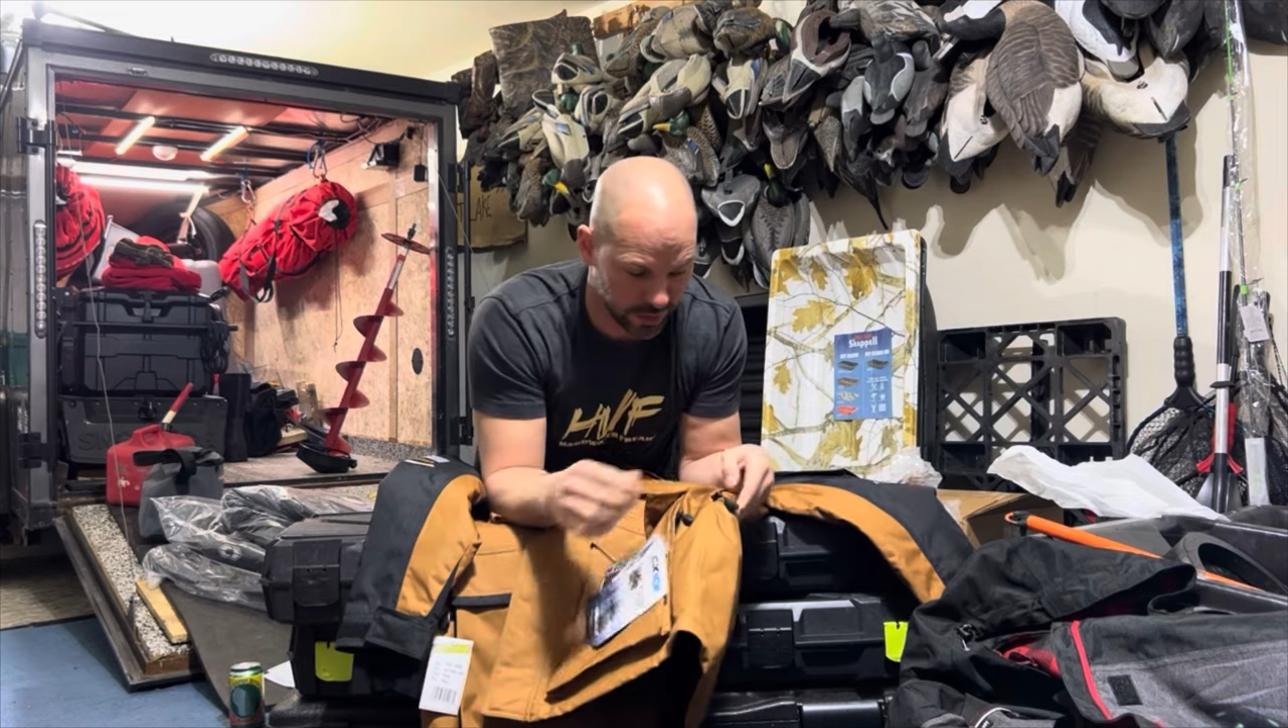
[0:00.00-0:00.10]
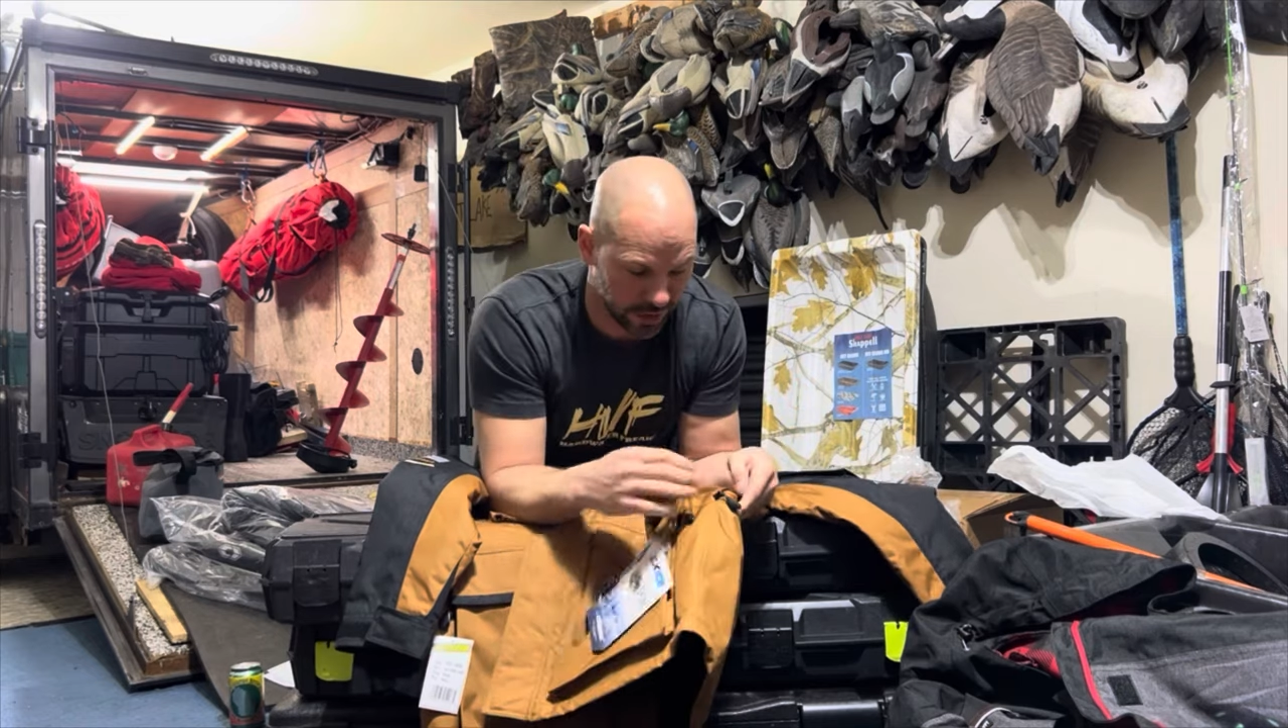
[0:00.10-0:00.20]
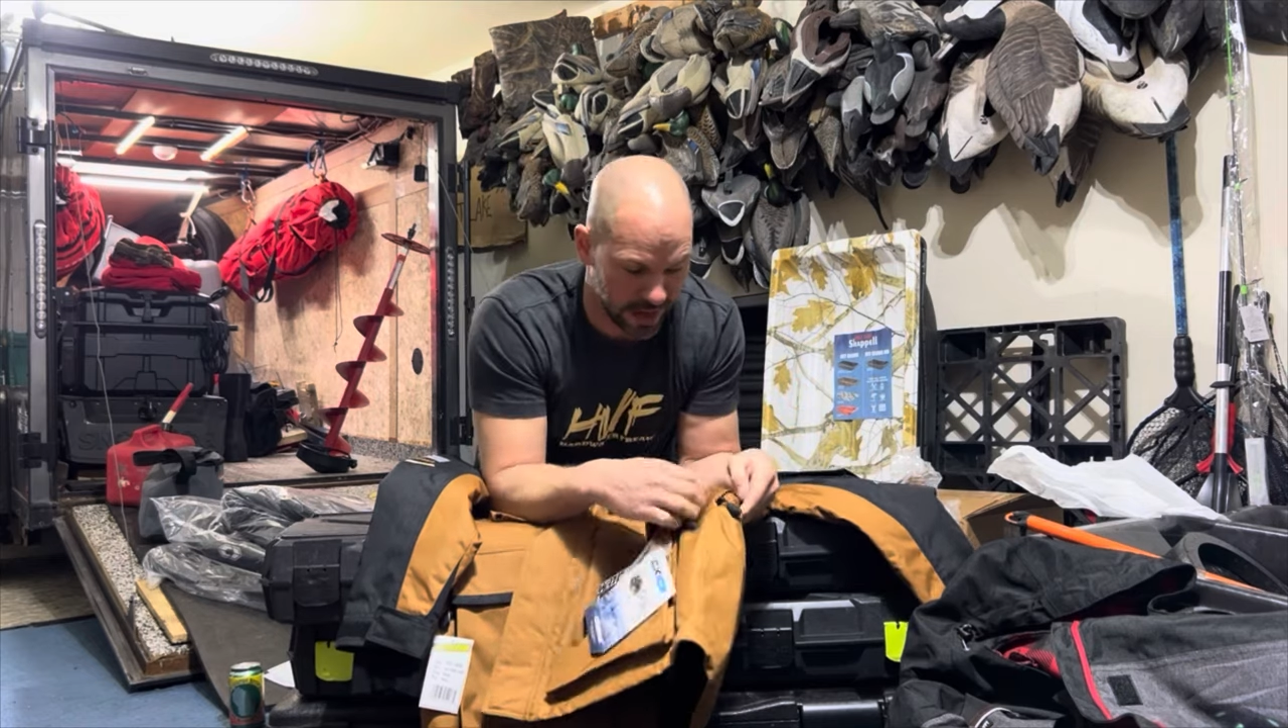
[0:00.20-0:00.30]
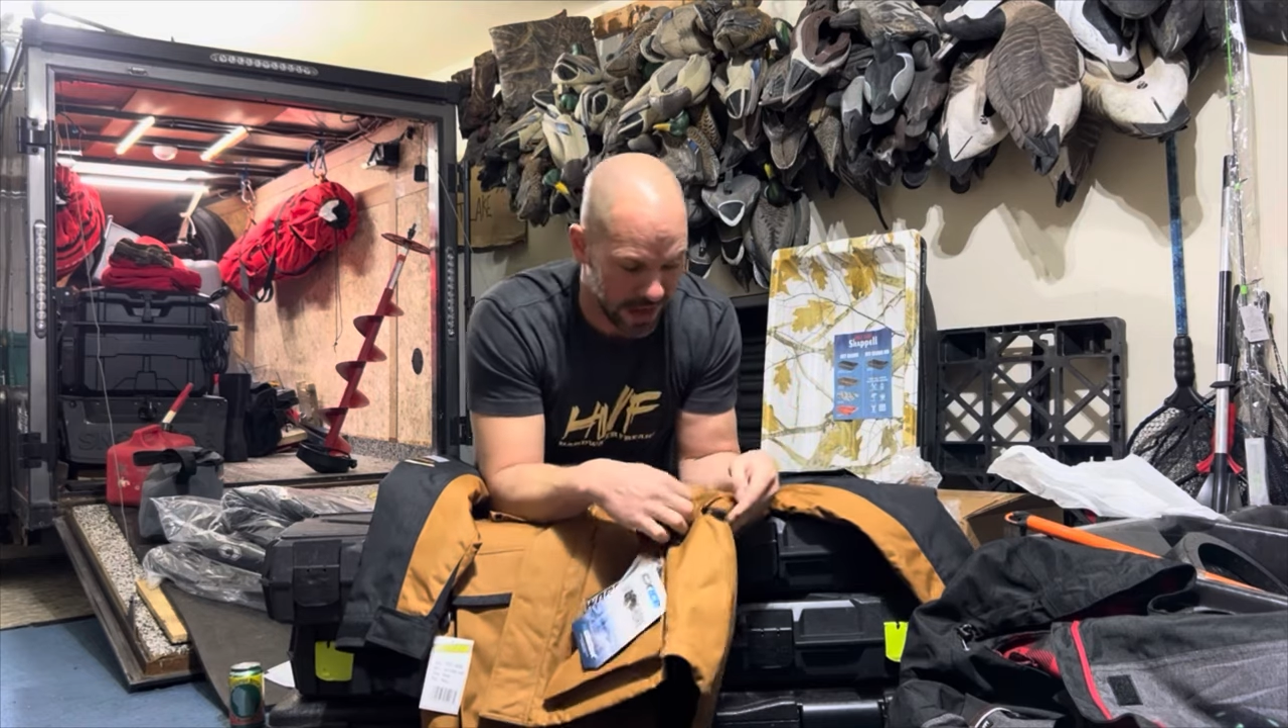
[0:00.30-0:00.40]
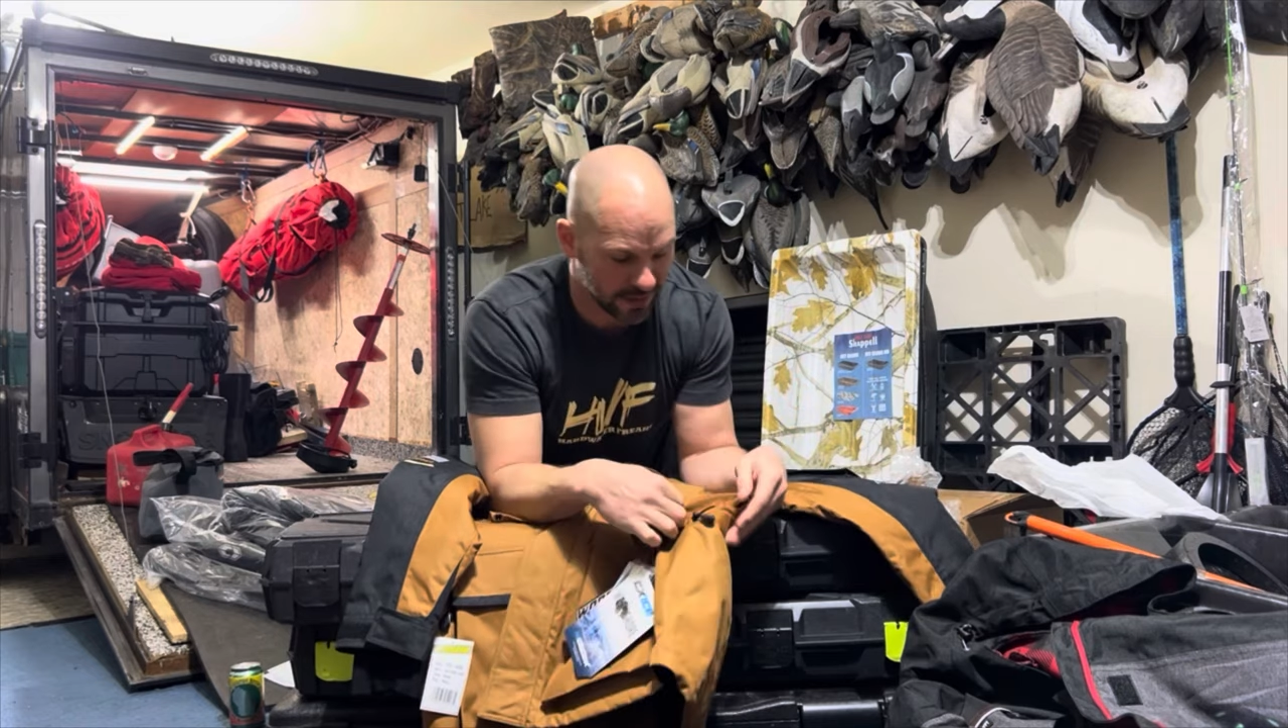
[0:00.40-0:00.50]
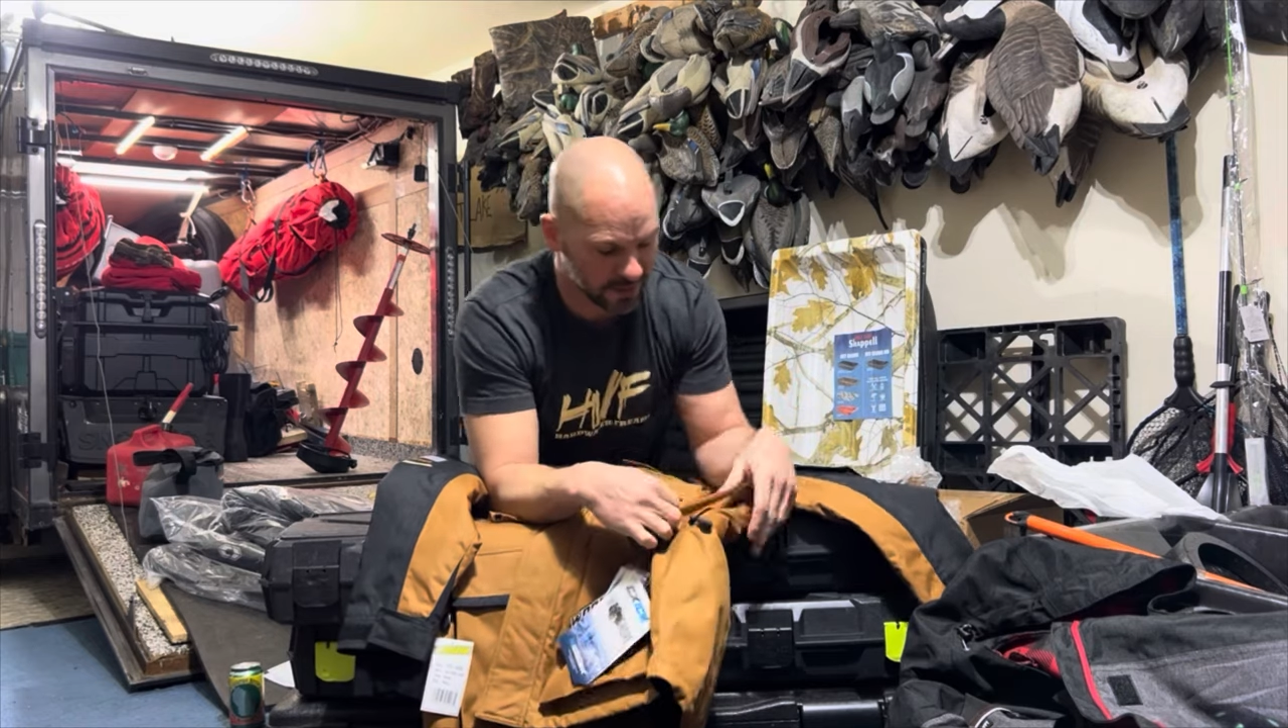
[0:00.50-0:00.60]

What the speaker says: are not